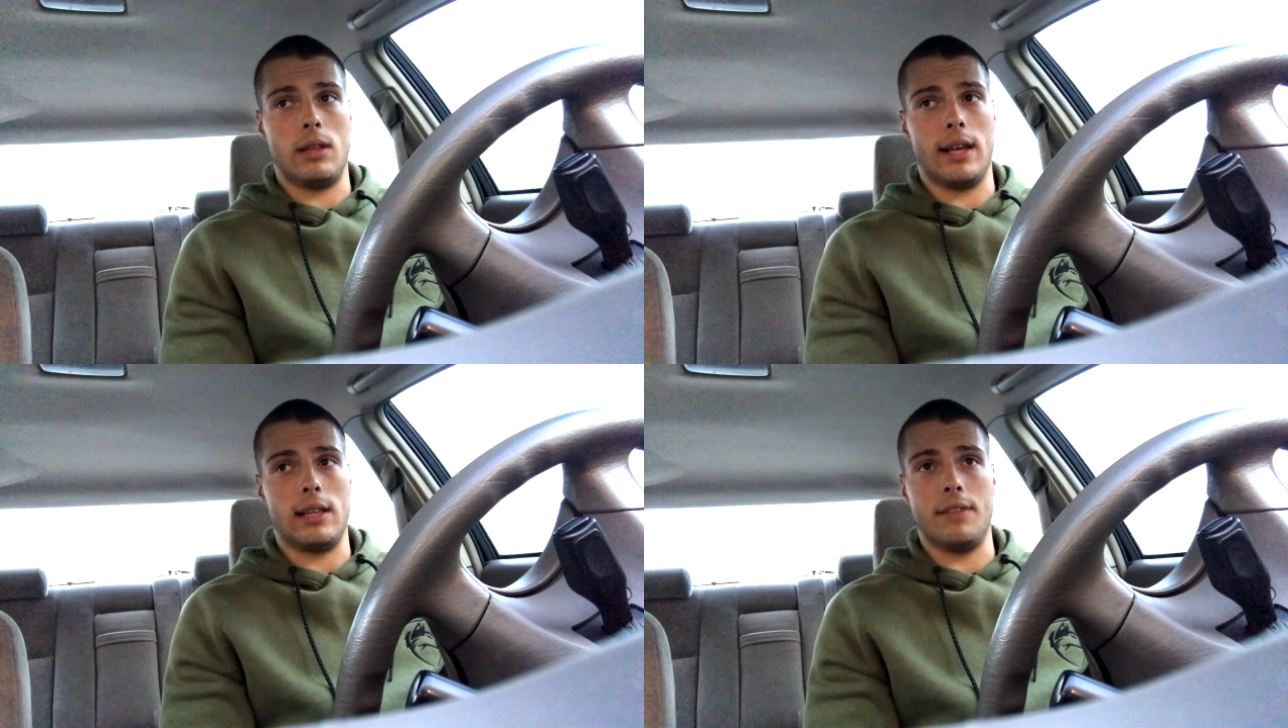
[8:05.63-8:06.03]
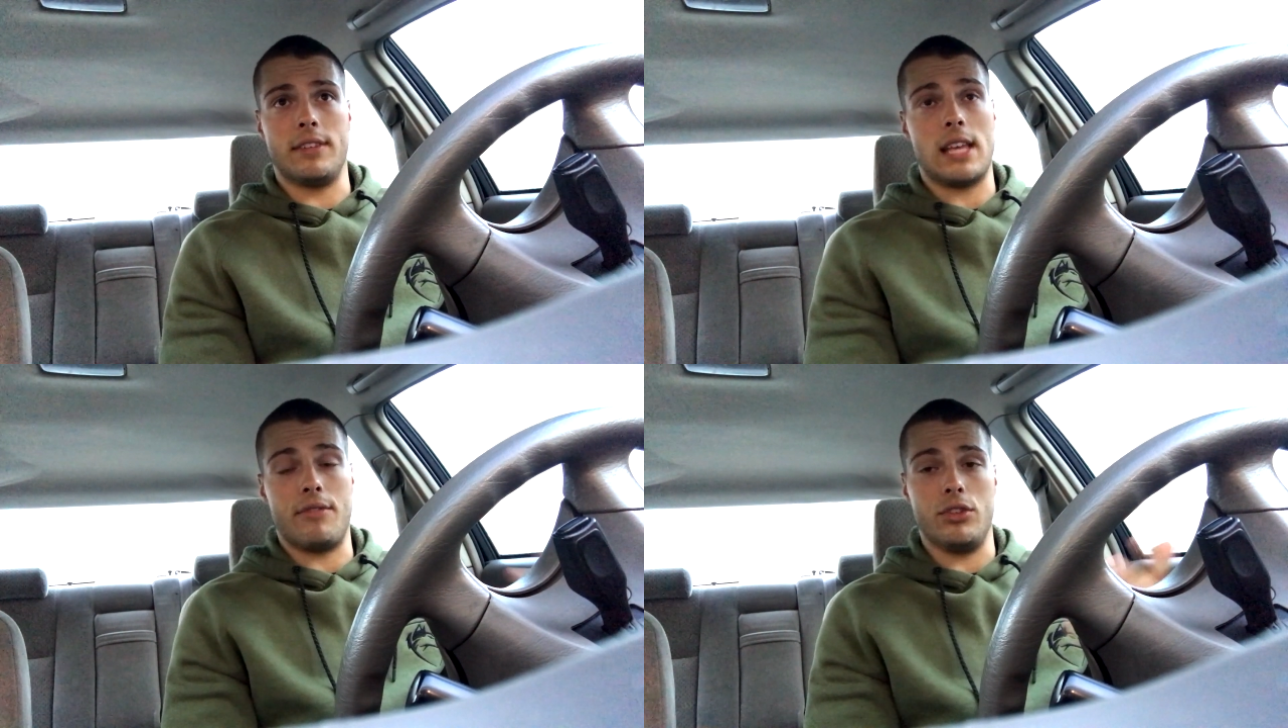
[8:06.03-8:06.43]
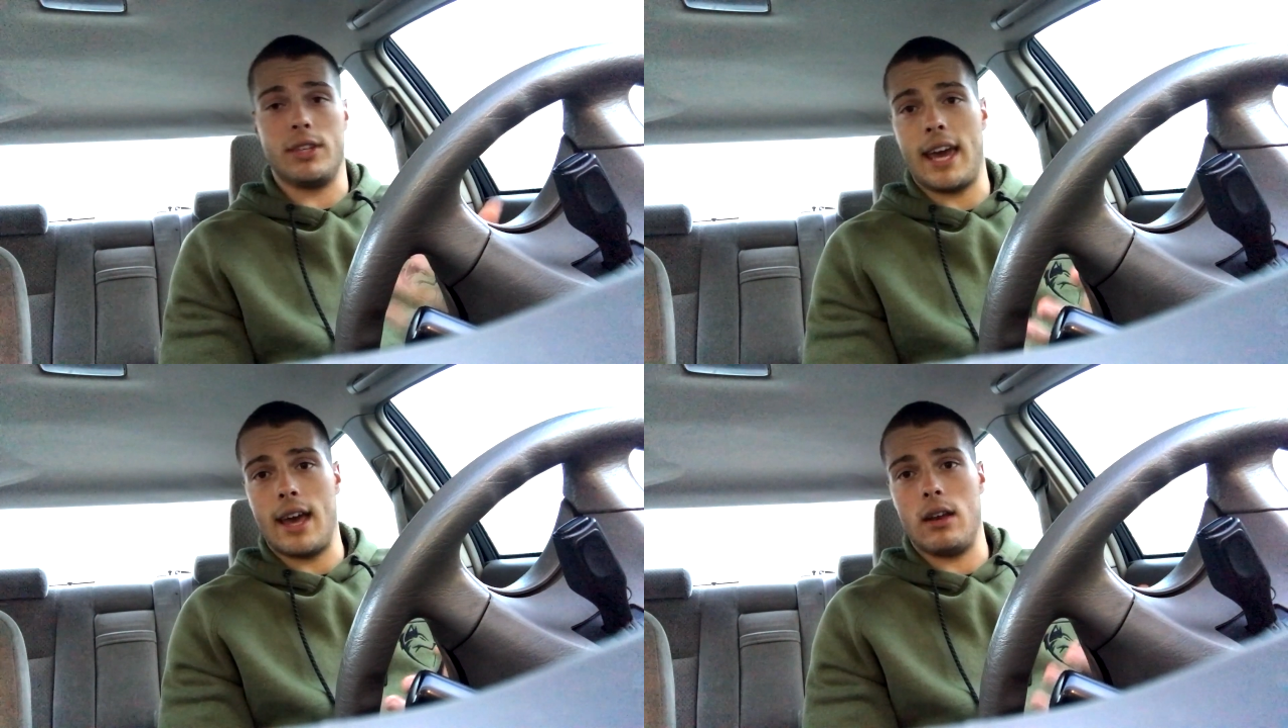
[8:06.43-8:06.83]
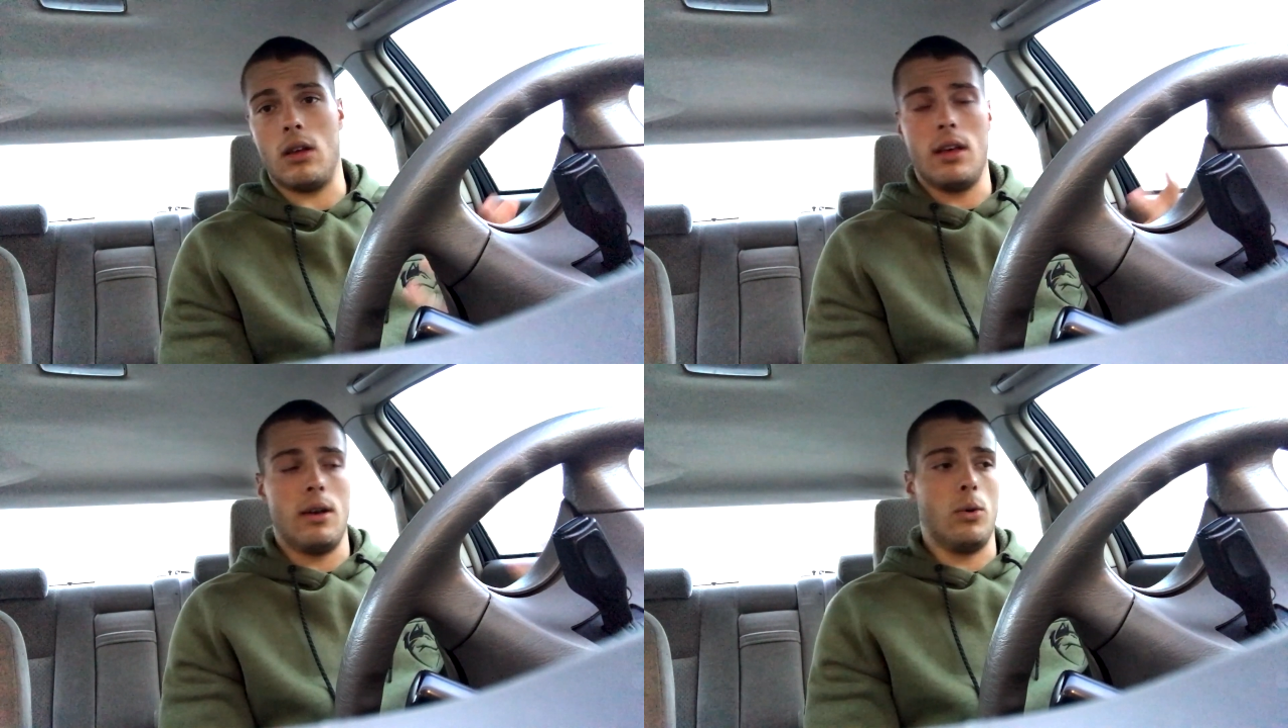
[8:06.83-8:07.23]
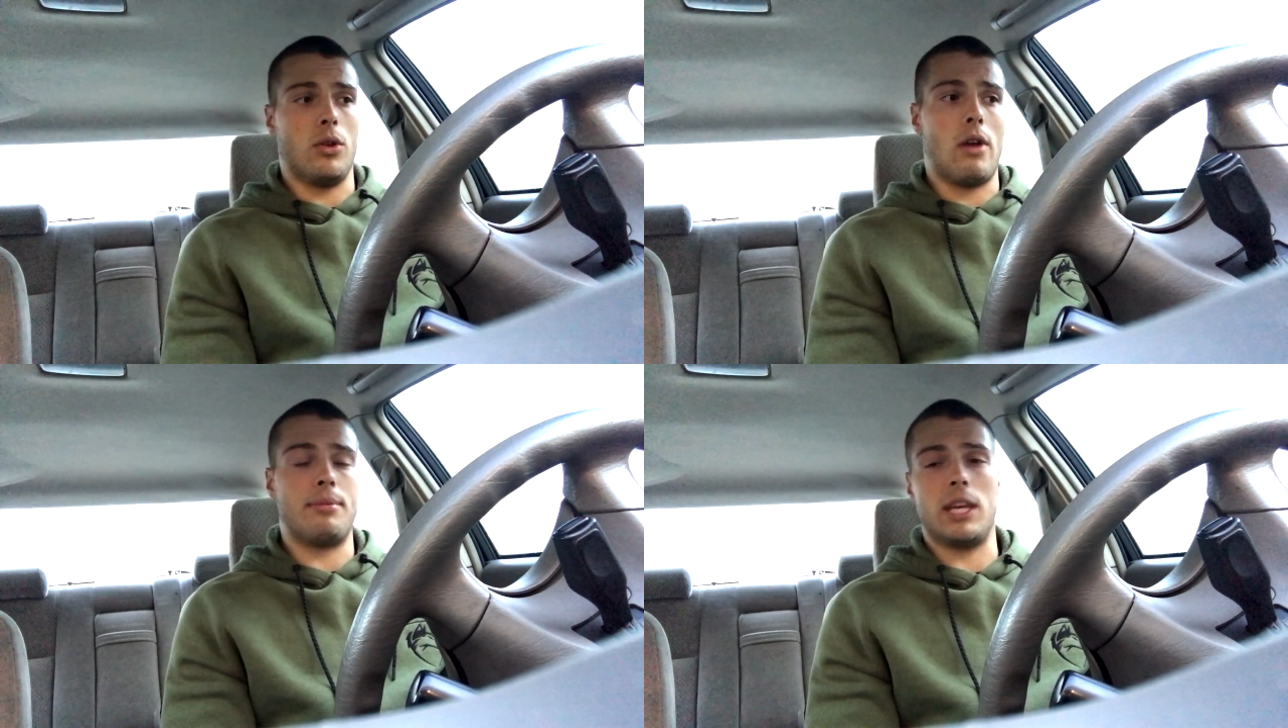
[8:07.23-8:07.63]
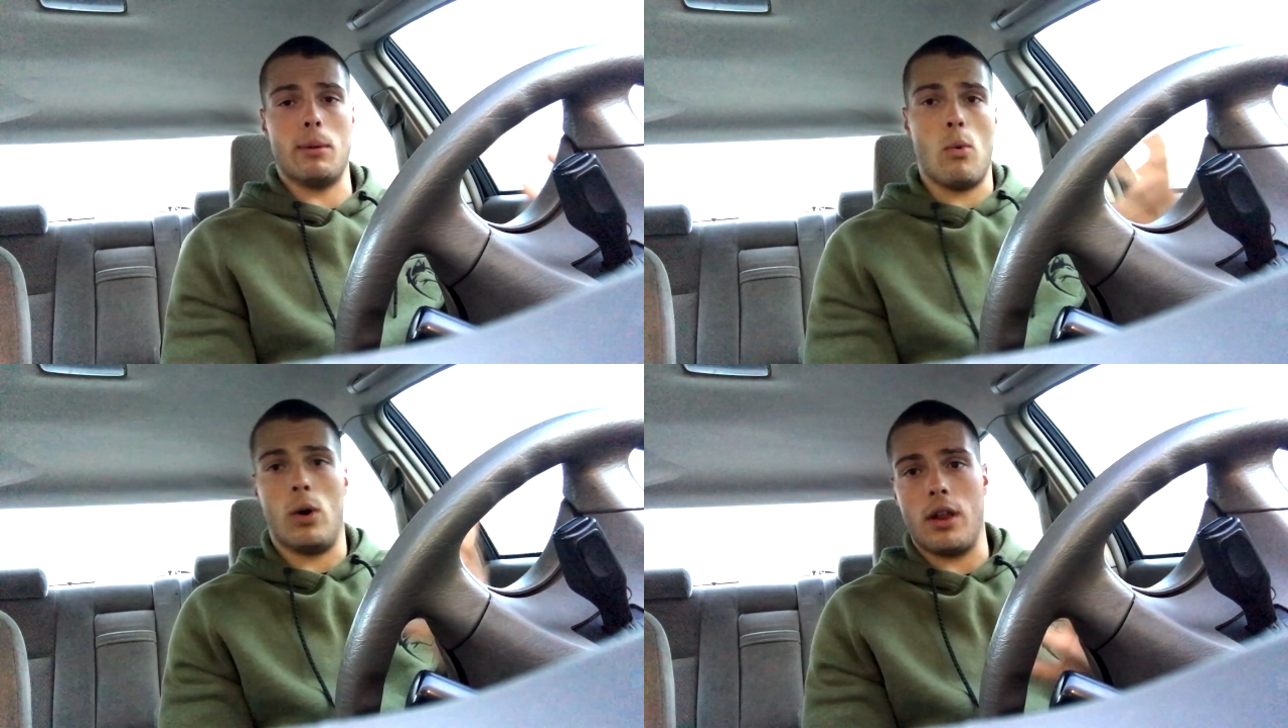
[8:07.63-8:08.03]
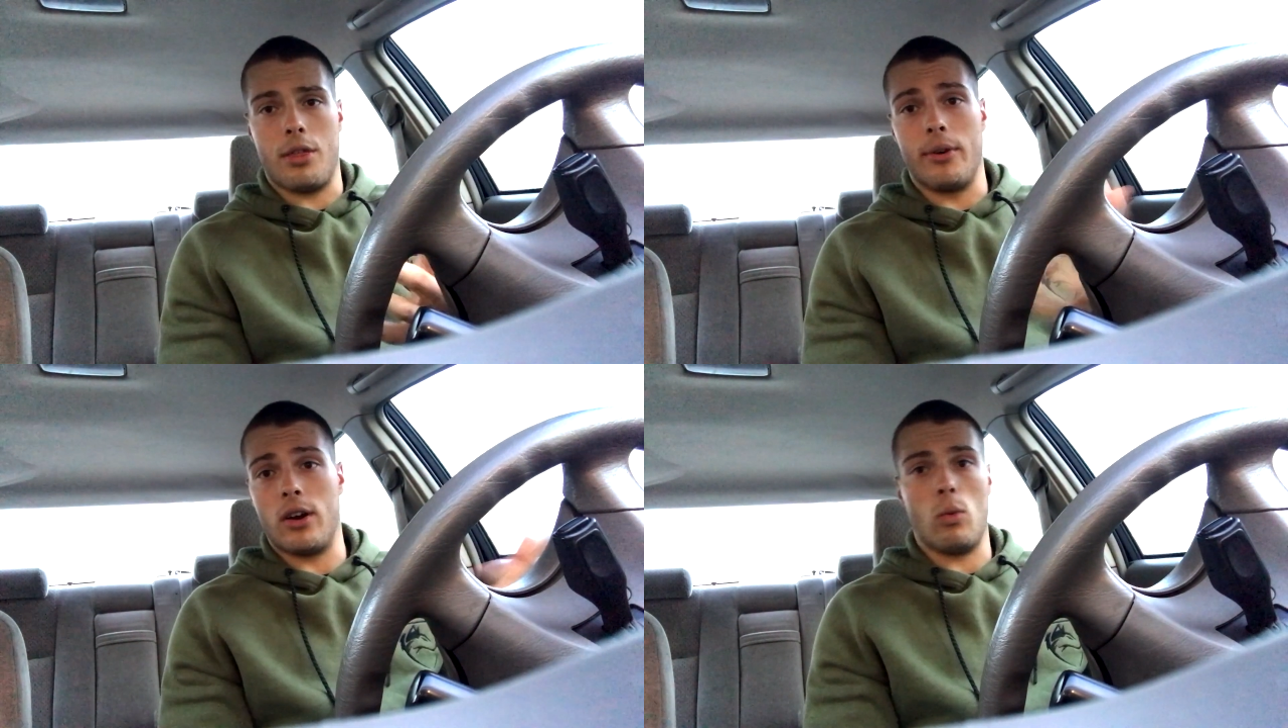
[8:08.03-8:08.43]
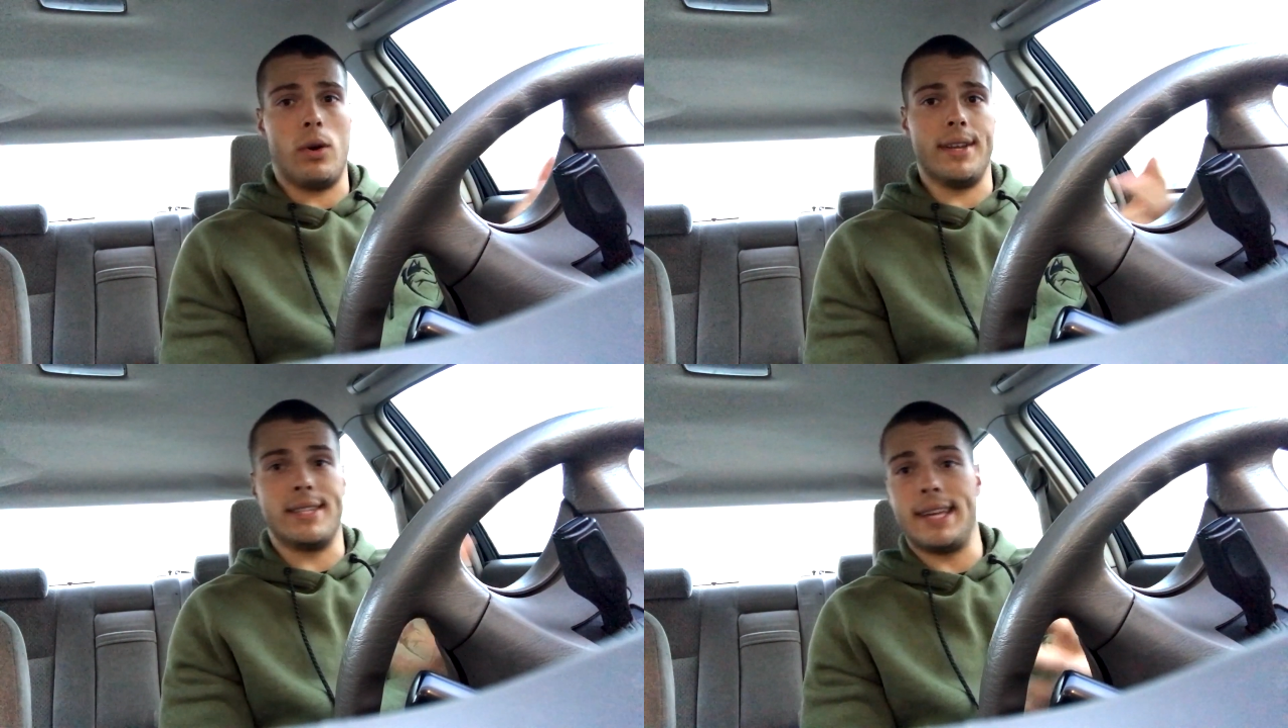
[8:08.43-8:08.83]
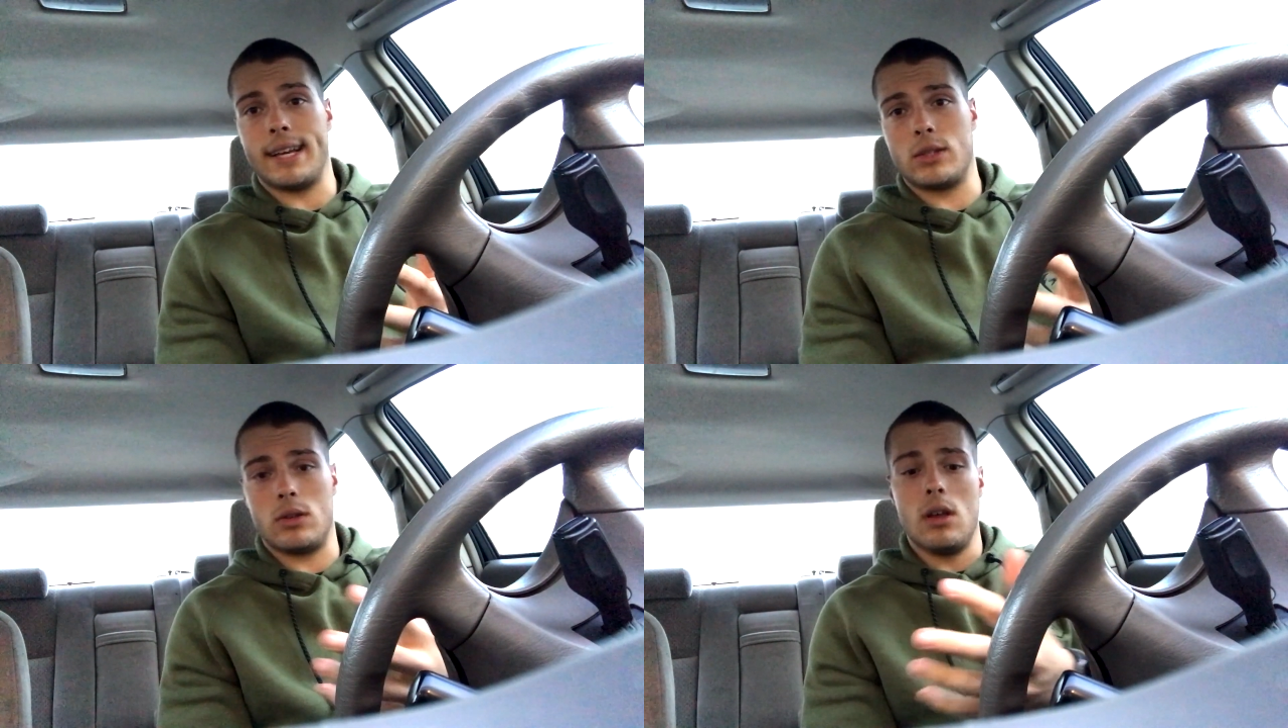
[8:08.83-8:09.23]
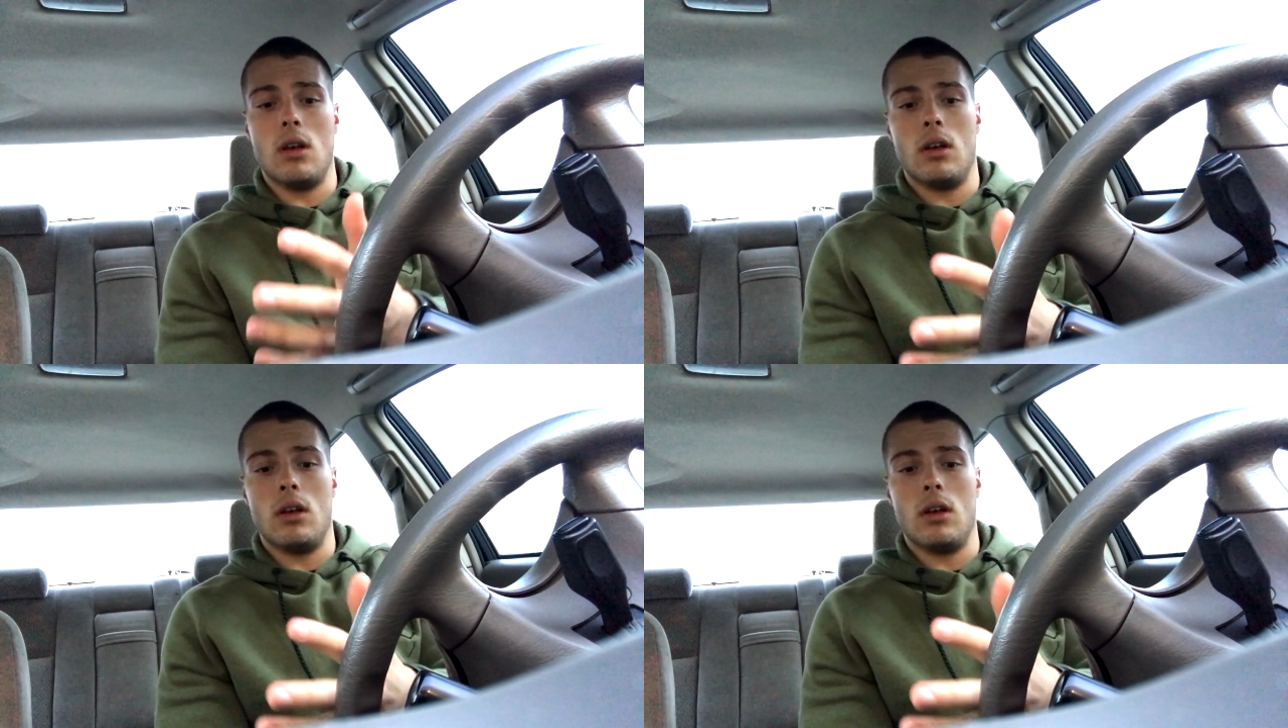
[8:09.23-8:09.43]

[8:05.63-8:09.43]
like lift as heavy as you can with a rep scheme of 1 to 3 or 1 to 6